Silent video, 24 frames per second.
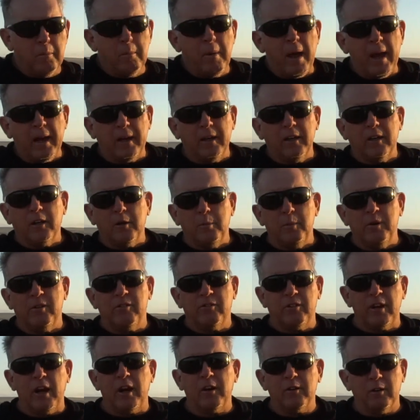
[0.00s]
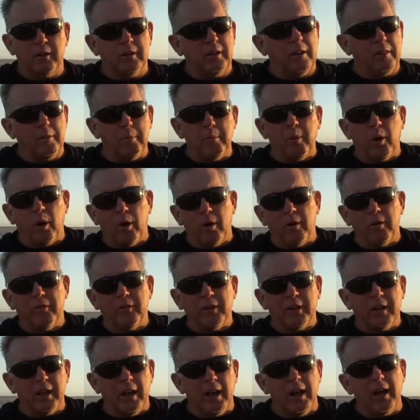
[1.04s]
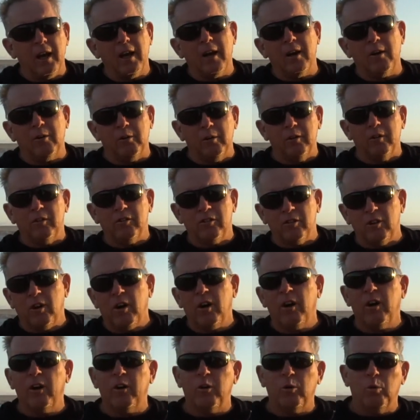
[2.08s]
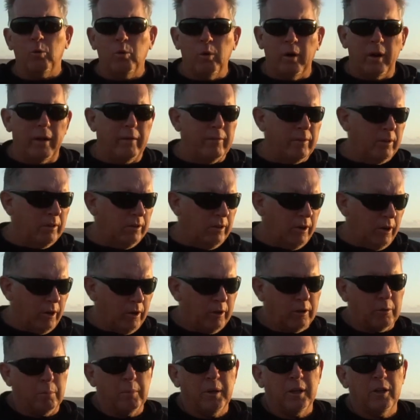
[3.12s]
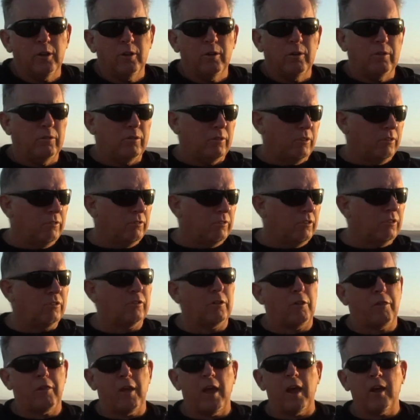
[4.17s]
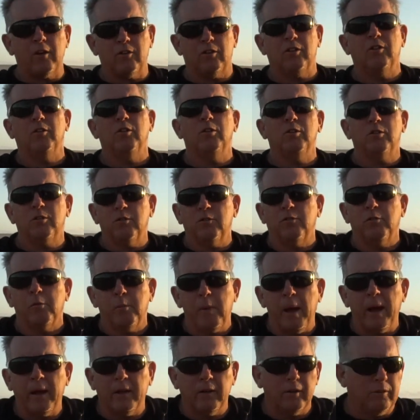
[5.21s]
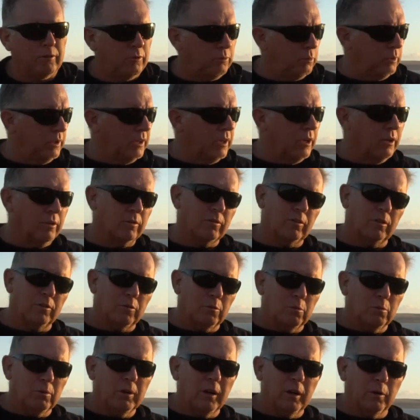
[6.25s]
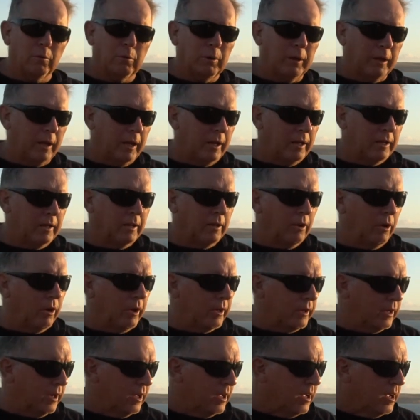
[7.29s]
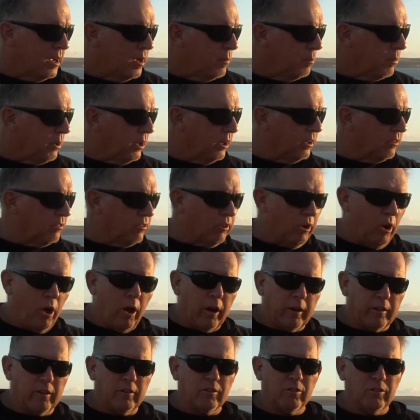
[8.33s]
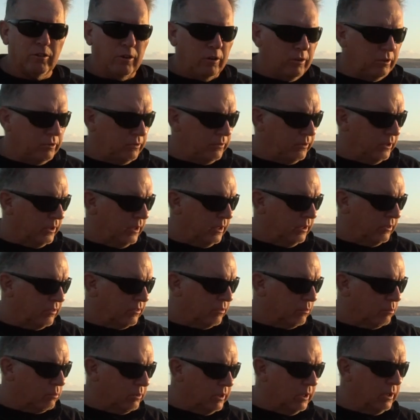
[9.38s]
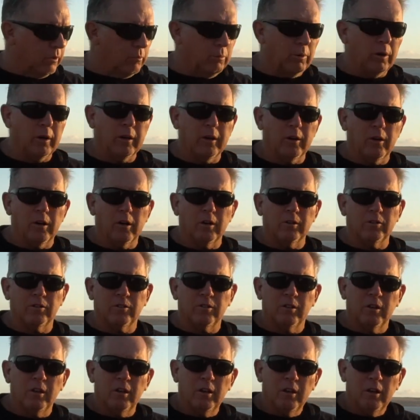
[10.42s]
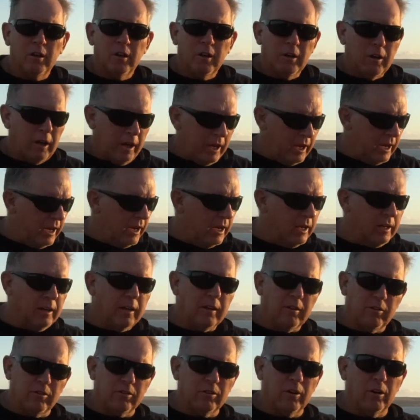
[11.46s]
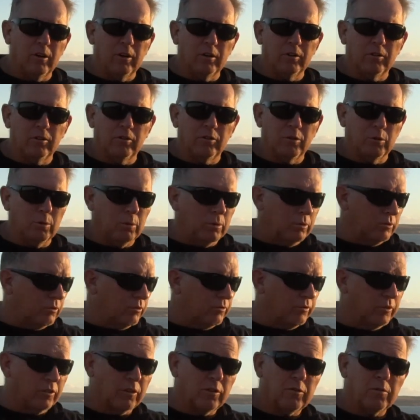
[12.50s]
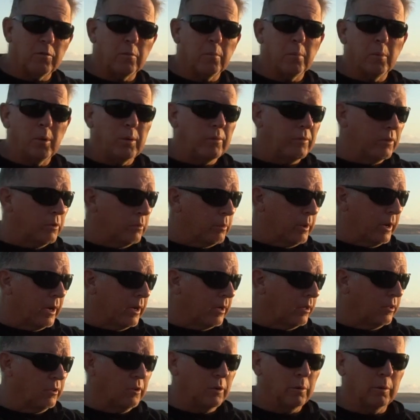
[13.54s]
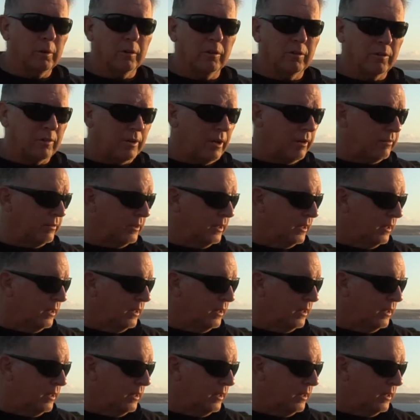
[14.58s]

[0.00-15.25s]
magnet can be stuck onto the bonnet of a car or on the side or whatever, you know, it can be used. There's just 1,000 uses for magnets, as we know. So it's a really, really handy light, but I just like the size of it. It's a really, really nice, handy size torch for just for moving around and doing stuff.